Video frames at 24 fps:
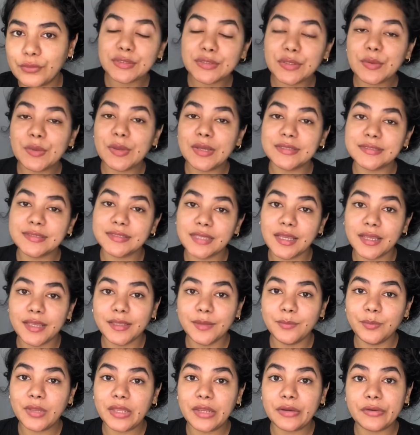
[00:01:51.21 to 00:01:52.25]
So acai
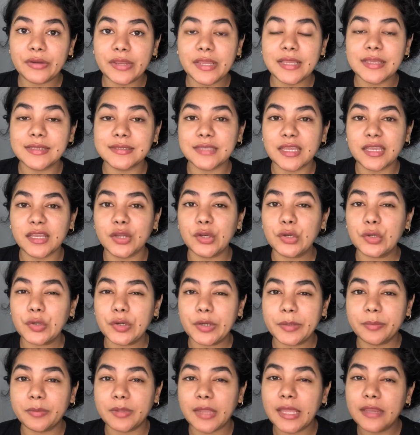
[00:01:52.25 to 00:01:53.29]
berry is like a
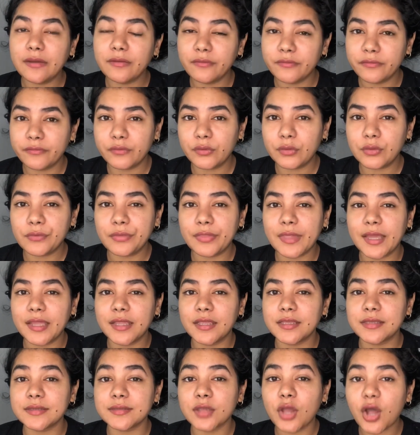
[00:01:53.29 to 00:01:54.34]
grape-like fruit that
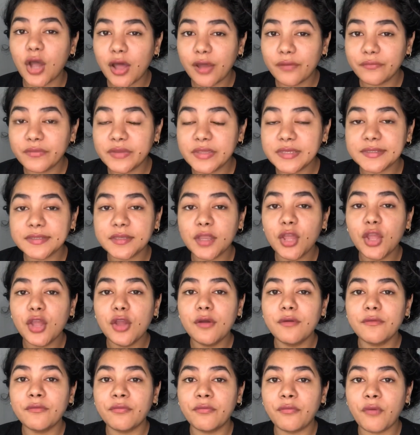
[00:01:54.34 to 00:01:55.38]
is harvested
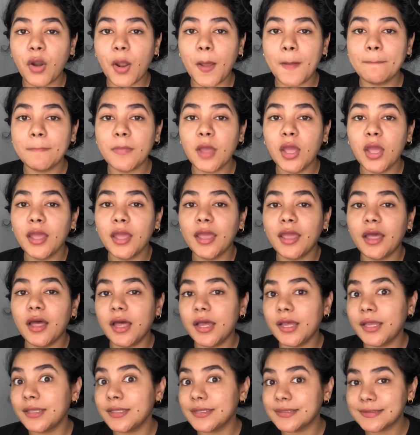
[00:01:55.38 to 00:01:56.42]
from
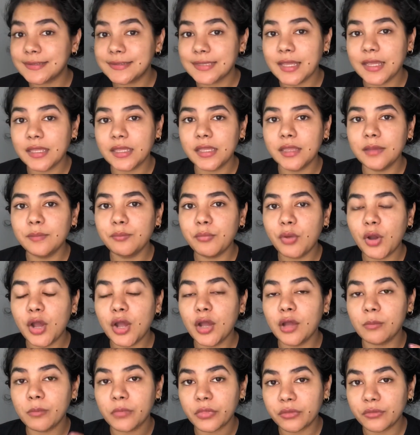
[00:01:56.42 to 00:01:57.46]
an acai
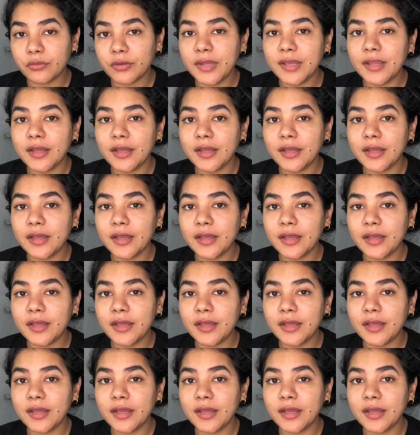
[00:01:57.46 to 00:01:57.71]
palm tree.